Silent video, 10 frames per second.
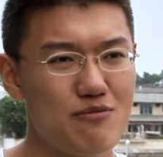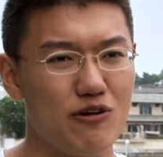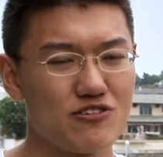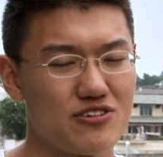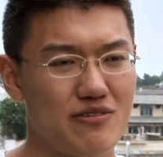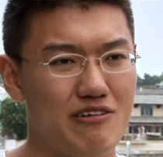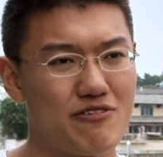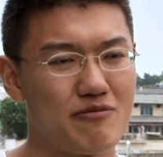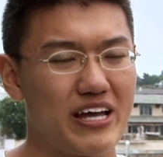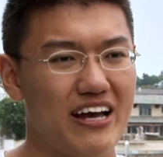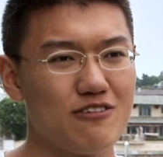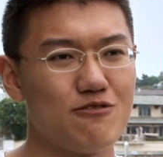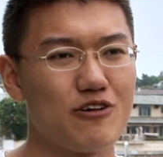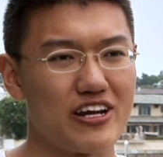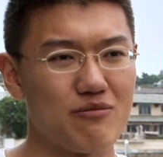Most of them are from
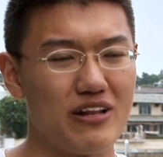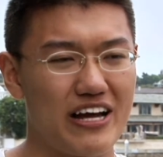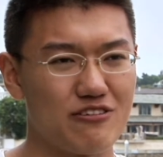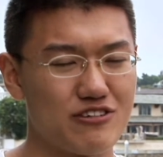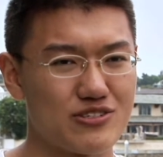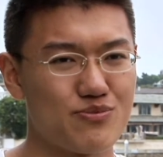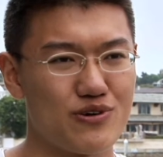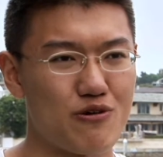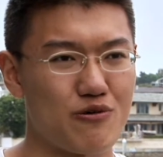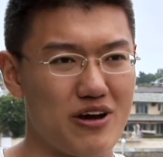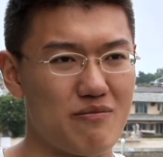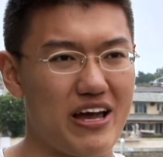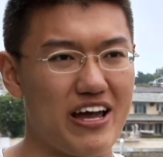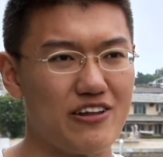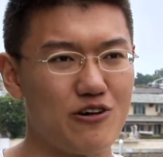California apply to this program,
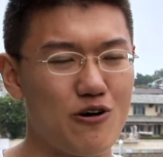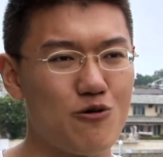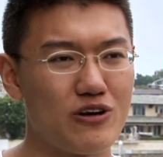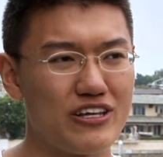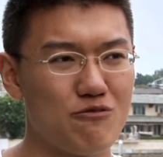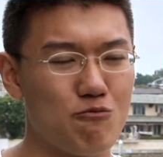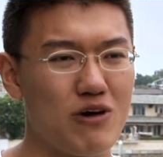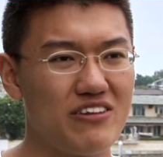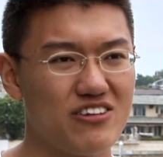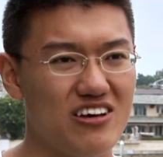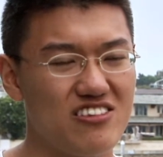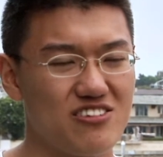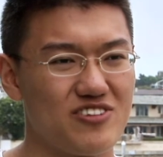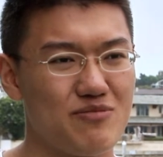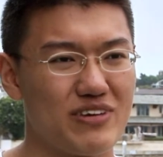and only
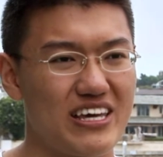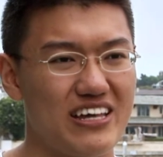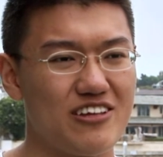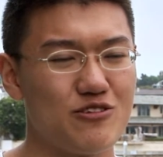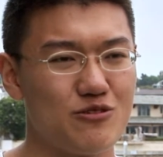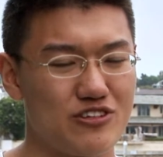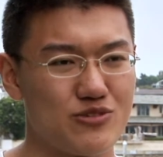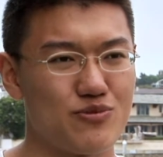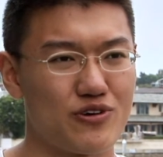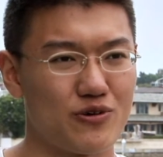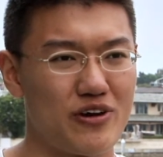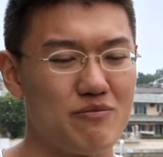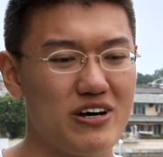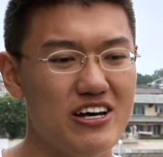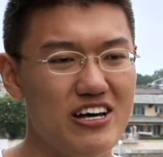one-tenth of them get into this
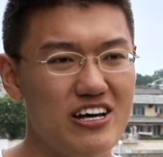program.